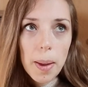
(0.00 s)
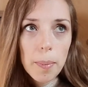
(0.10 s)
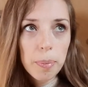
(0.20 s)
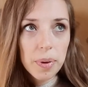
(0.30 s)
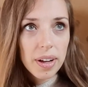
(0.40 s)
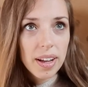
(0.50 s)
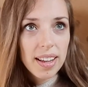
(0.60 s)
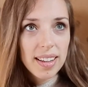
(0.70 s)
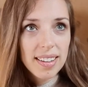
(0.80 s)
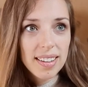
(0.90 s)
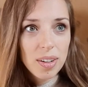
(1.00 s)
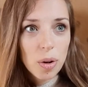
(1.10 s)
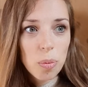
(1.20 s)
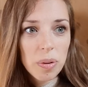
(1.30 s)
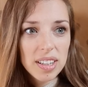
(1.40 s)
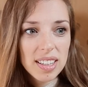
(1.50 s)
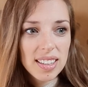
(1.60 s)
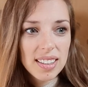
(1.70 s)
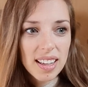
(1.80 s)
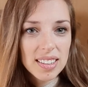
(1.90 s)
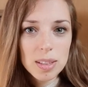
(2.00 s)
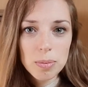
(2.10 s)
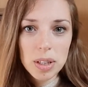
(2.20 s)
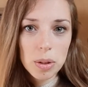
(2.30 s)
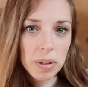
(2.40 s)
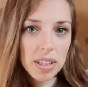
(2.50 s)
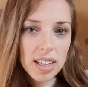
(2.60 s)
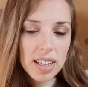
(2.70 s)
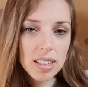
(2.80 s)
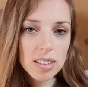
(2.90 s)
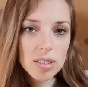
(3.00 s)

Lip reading: But nobody has to be humiliated.